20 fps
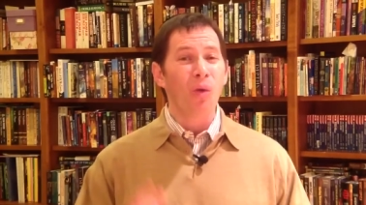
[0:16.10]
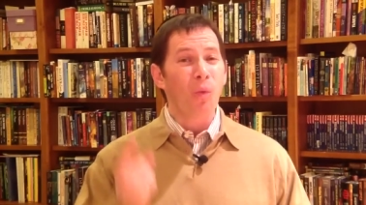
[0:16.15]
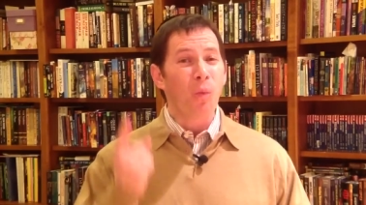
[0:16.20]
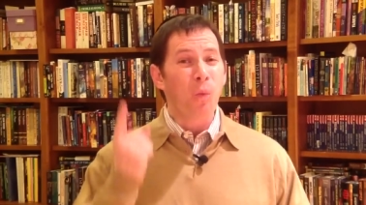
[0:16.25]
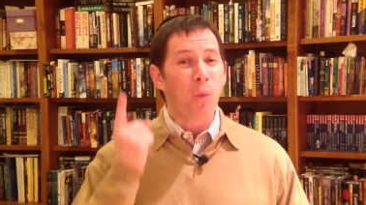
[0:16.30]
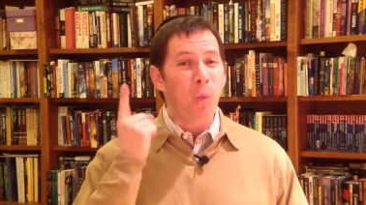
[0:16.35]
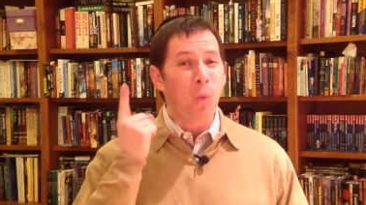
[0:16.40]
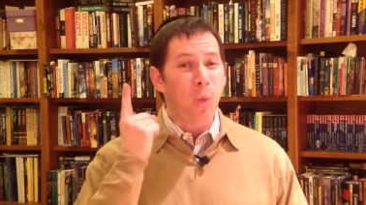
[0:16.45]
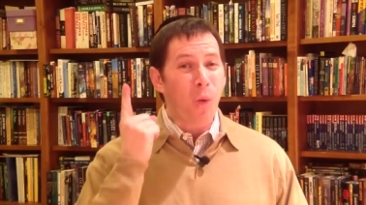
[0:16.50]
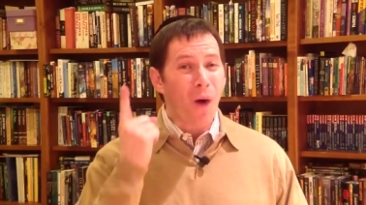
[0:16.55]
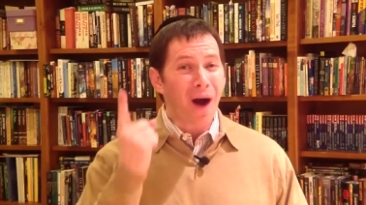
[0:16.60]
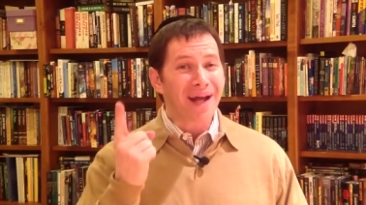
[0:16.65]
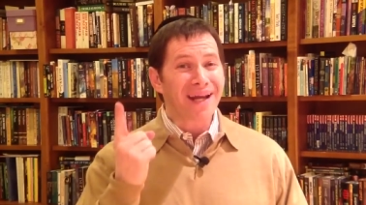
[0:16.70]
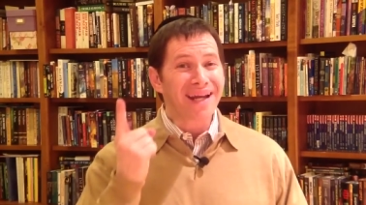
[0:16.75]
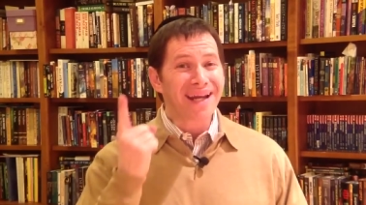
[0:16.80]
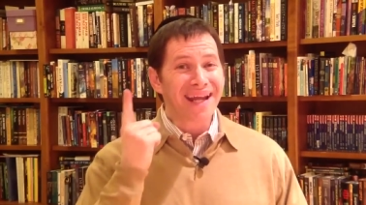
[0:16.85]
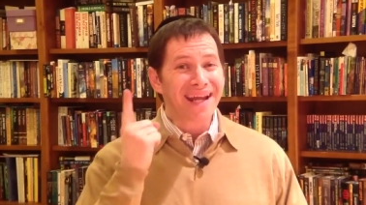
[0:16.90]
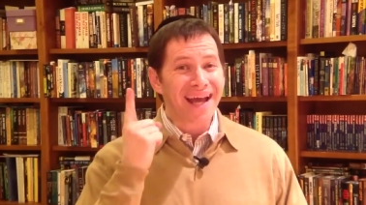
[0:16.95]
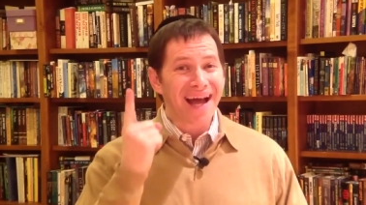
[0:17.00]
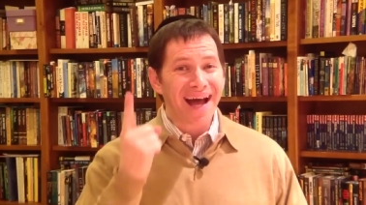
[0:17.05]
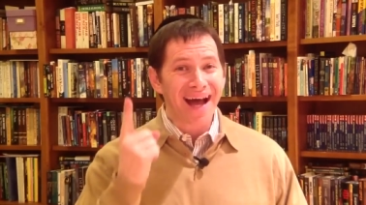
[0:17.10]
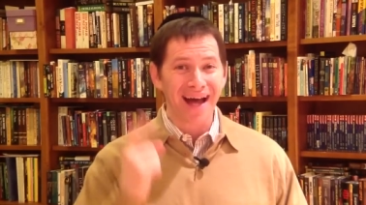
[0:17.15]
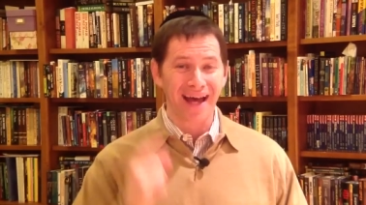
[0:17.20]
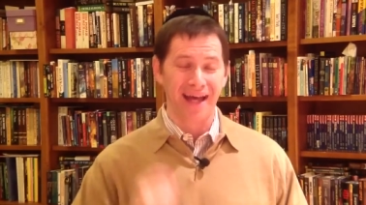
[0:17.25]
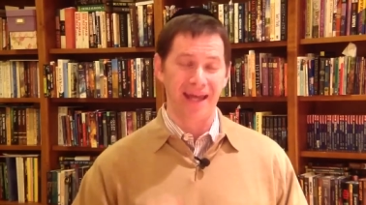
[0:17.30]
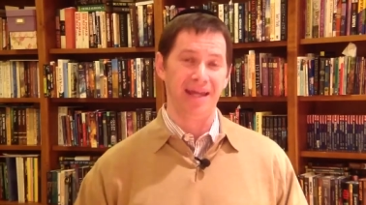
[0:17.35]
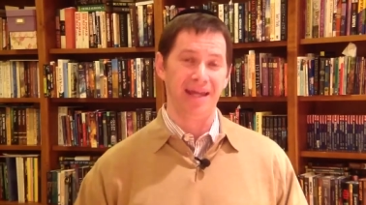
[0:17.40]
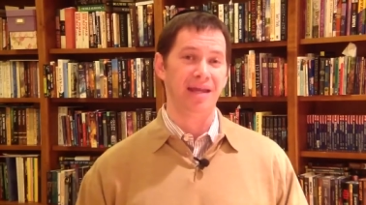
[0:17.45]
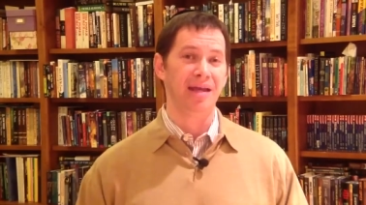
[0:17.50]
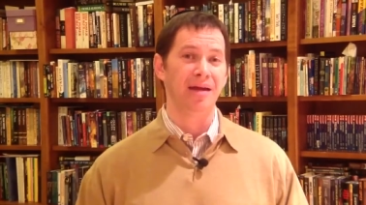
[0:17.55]
one
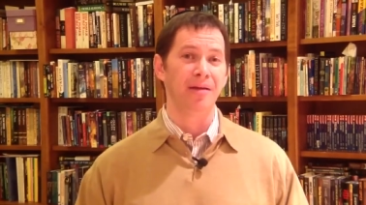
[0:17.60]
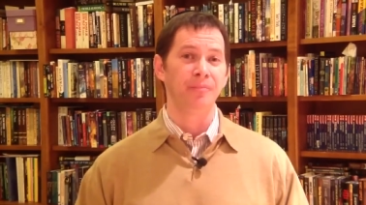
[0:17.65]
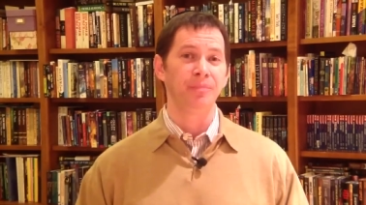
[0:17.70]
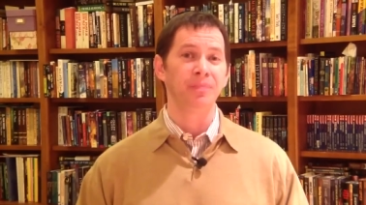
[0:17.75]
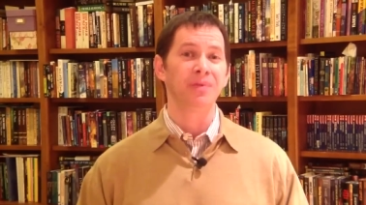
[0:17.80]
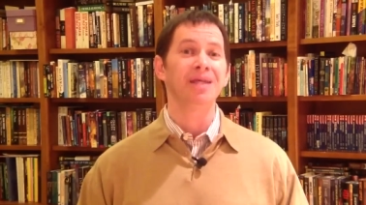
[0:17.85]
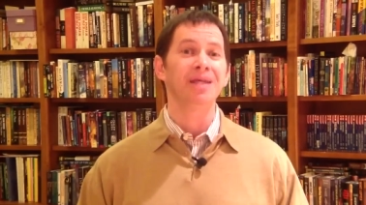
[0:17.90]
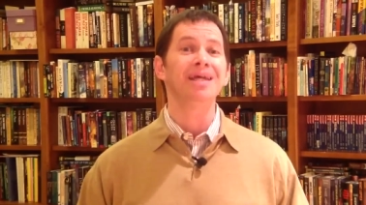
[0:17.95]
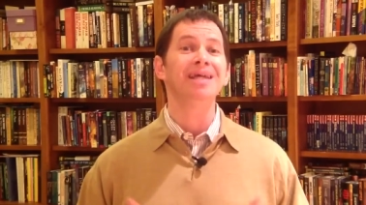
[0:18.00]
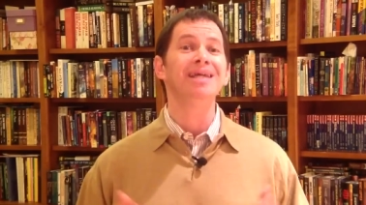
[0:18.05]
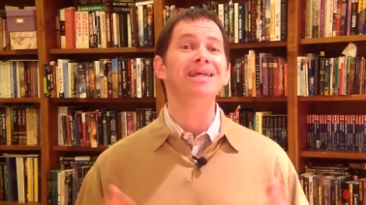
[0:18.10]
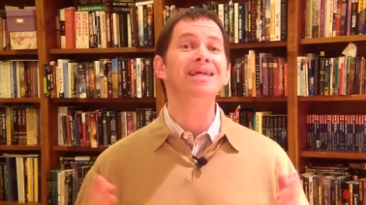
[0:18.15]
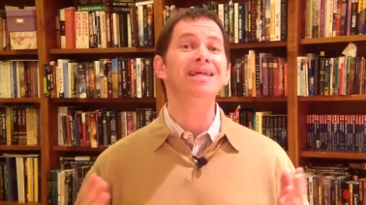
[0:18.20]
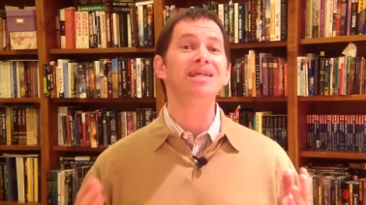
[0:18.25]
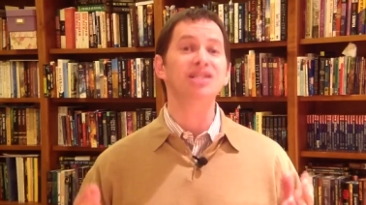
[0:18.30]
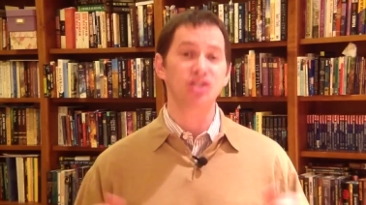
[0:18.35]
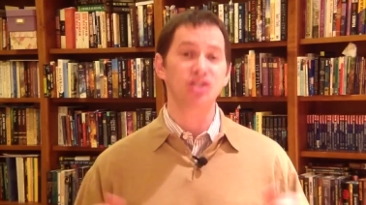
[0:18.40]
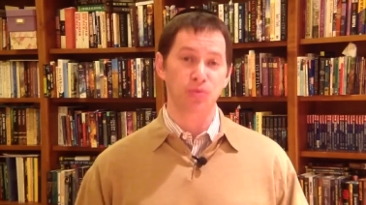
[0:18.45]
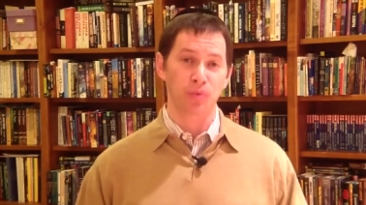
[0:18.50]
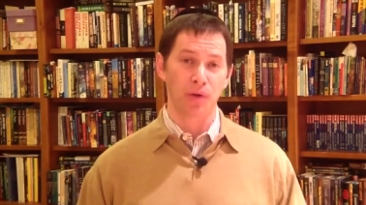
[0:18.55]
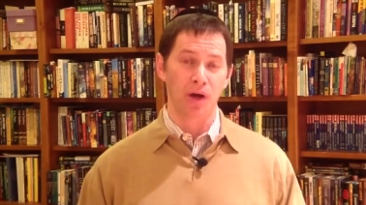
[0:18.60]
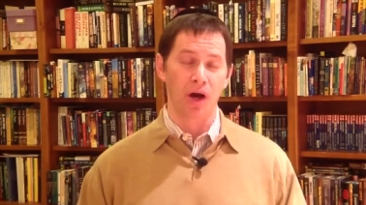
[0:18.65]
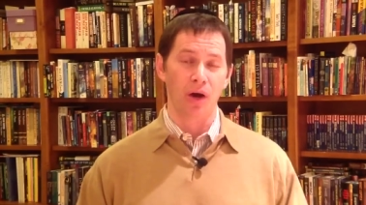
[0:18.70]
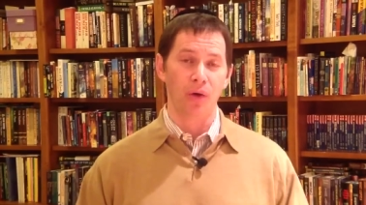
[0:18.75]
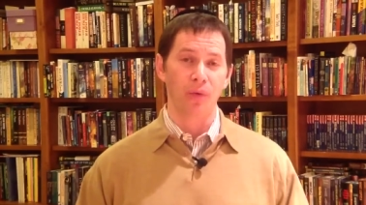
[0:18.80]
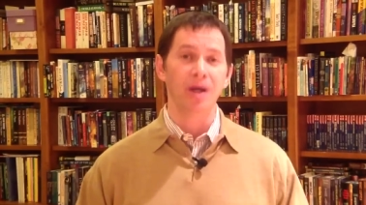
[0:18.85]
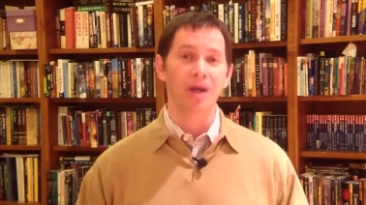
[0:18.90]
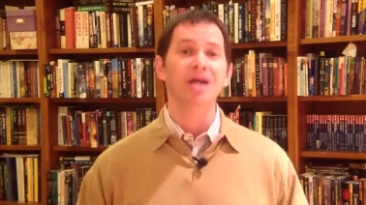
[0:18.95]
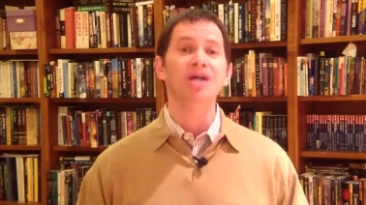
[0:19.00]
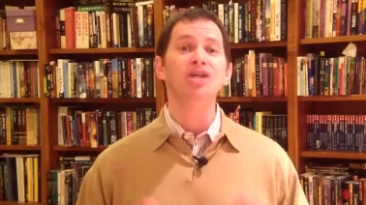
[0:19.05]
guy
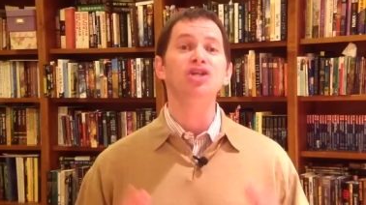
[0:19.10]
Yisro,